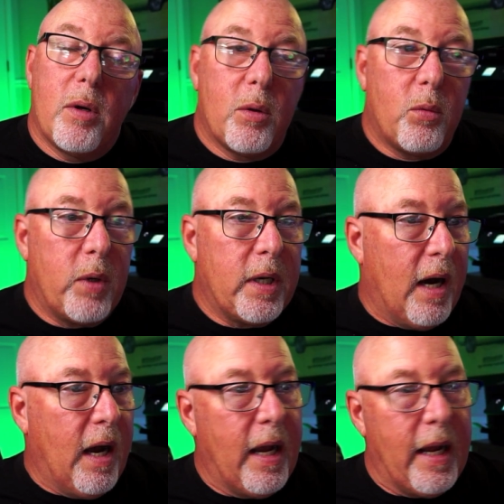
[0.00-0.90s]
when
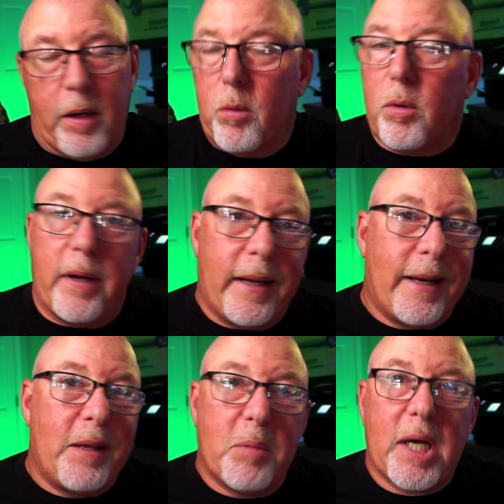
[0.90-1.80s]
I or
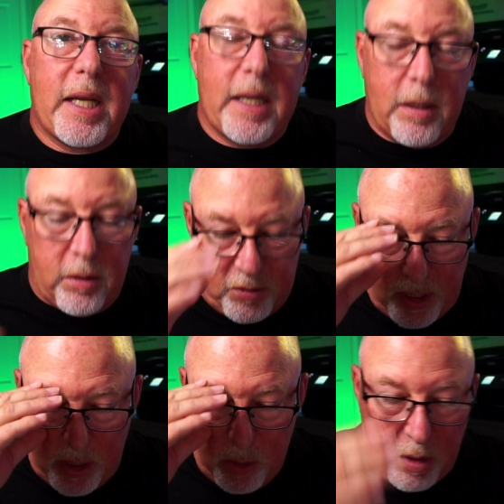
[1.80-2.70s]
anybody else,
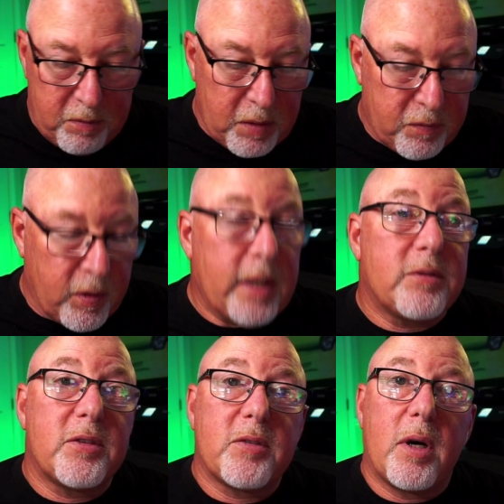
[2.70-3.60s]
any one of your
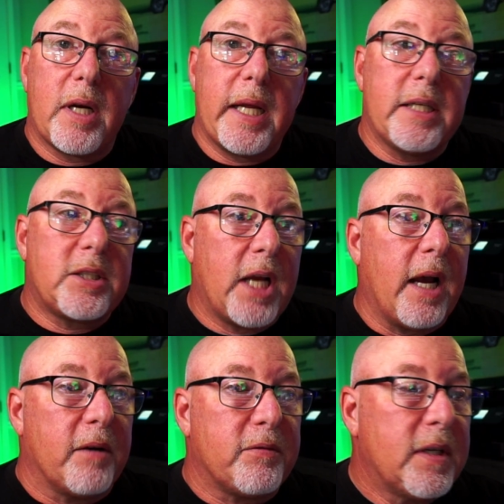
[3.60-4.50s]
friends is on
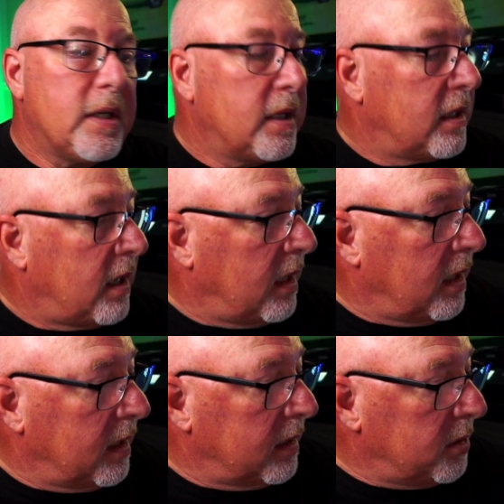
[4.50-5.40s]
HF,
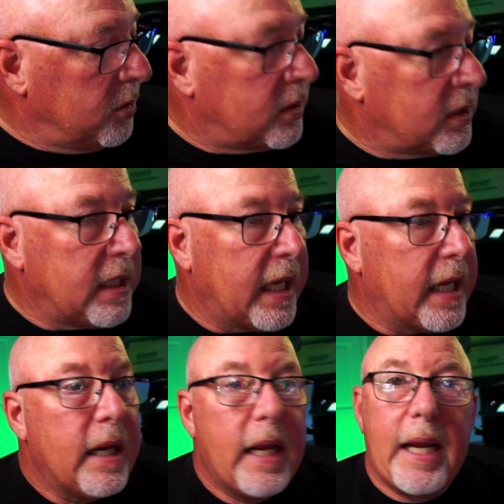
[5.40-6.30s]
uh, you could
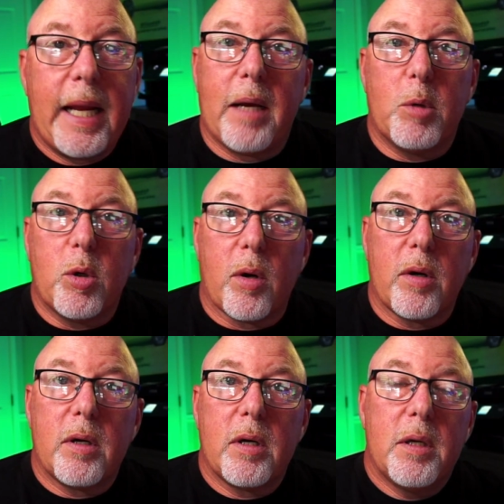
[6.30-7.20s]
get Ham
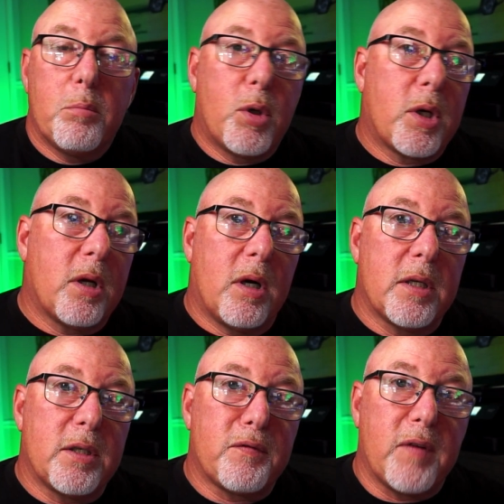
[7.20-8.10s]
Alert, put it on
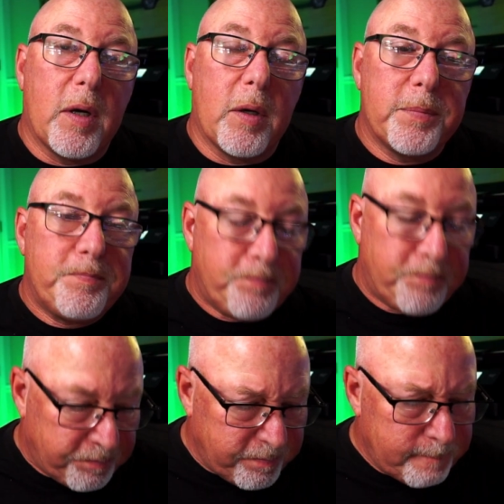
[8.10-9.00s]
your phone,
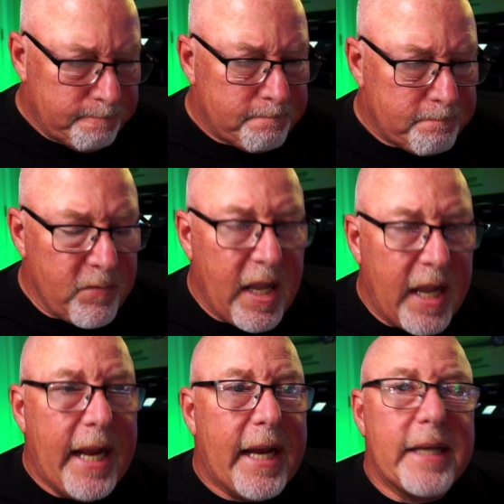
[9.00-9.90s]

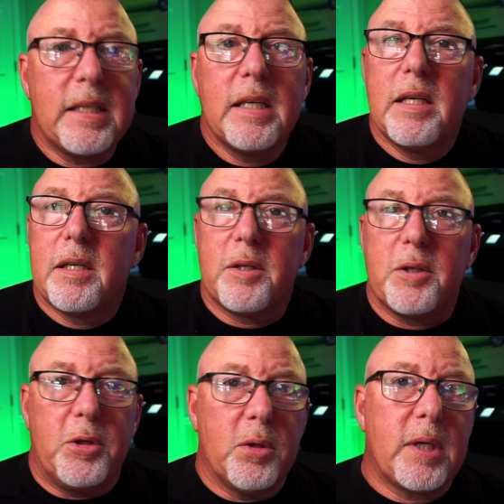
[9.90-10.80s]
and
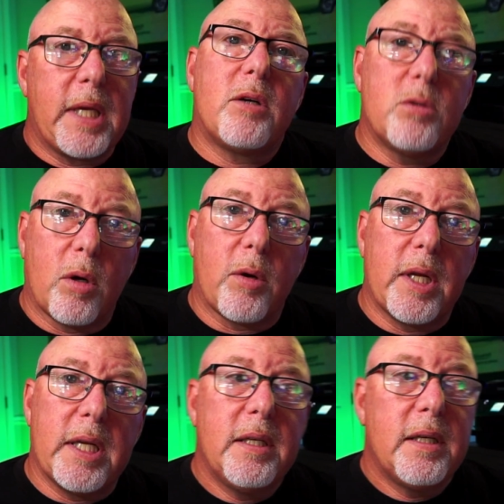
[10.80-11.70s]
you'll get
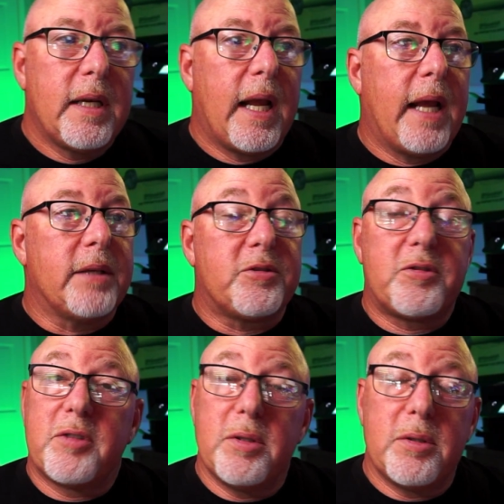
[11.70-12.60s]
alerted as
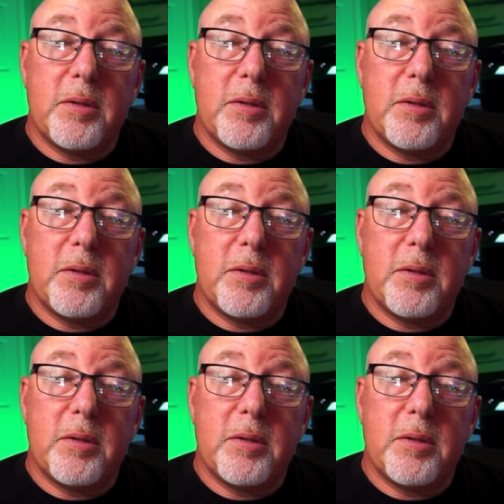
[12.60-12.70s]
soon